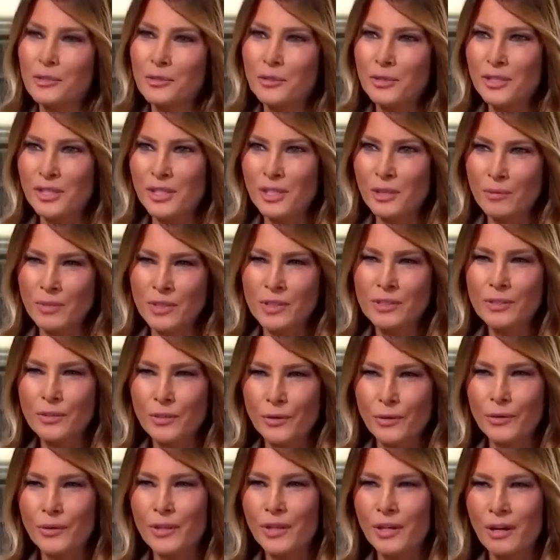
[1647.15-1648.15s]
The legacy
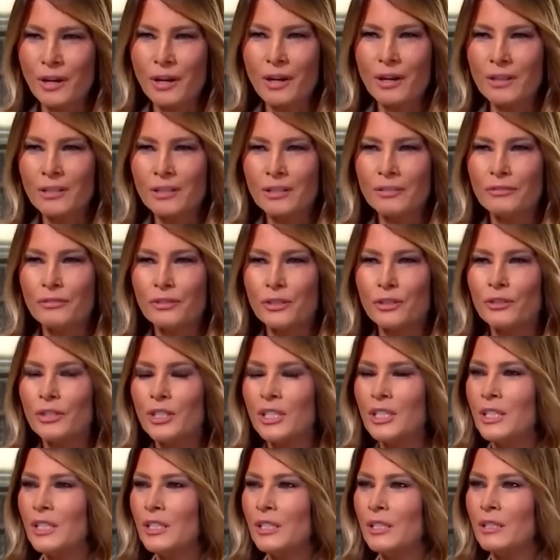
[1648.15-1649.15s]
of their broken
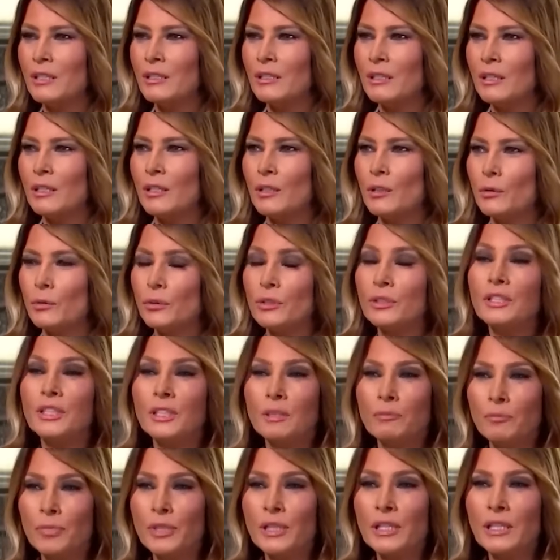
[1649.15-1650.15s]
friendship lingered,
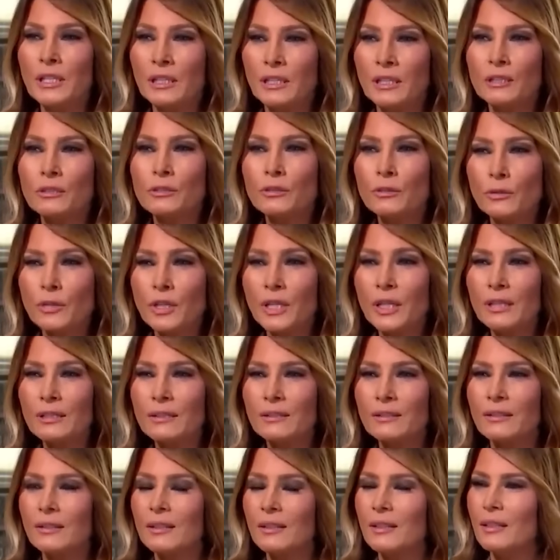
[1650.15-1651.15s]
a reminder of how
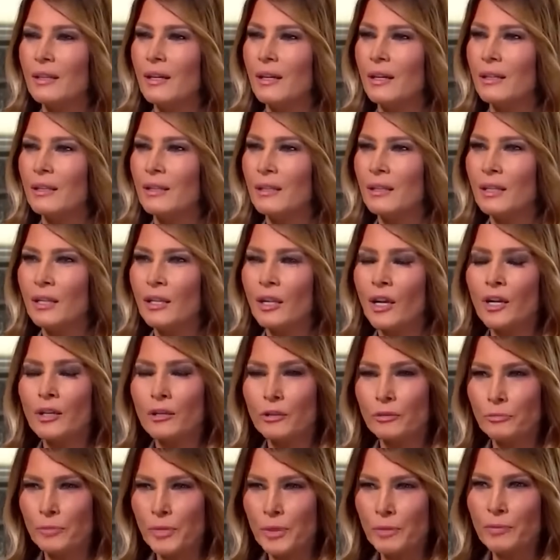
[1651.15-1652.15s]
relationships can
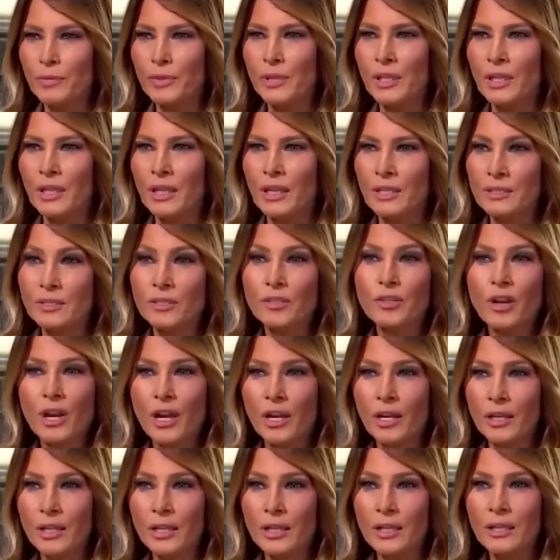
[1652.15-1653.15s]
be tested and
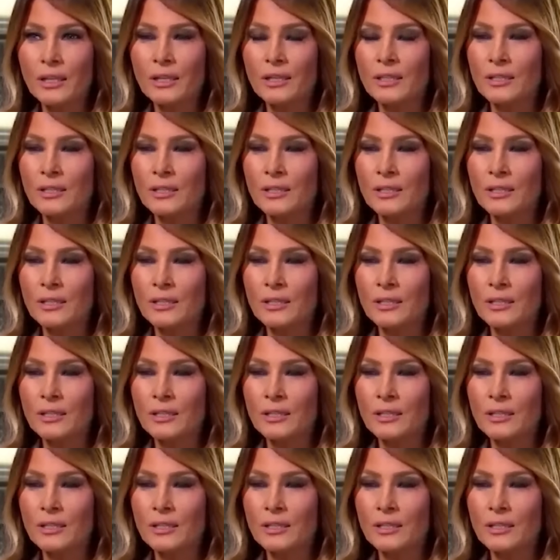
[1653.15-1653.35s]
fractured by